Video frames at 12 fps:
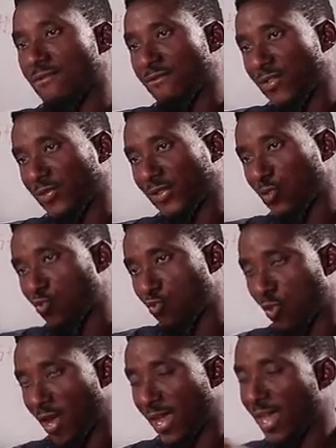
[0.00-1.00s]
And 3
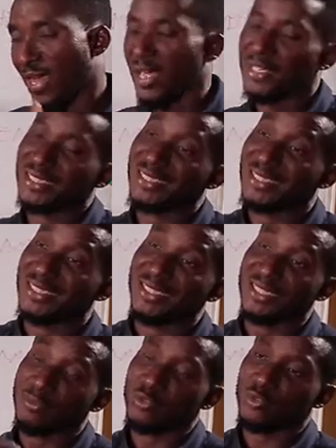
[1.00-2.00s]
times 1,
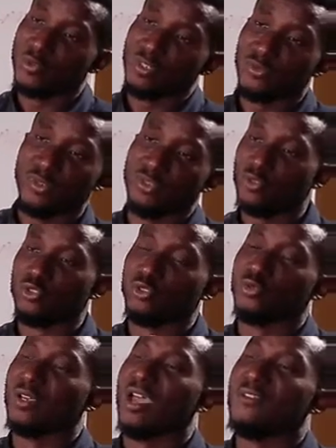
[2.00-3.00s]
you are going to have
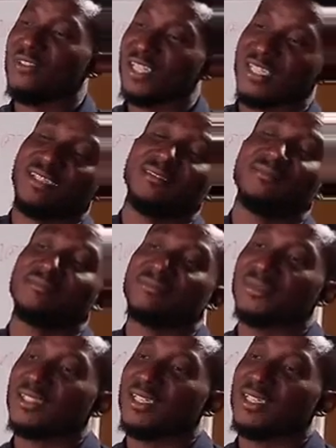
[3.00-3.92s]
3. And I name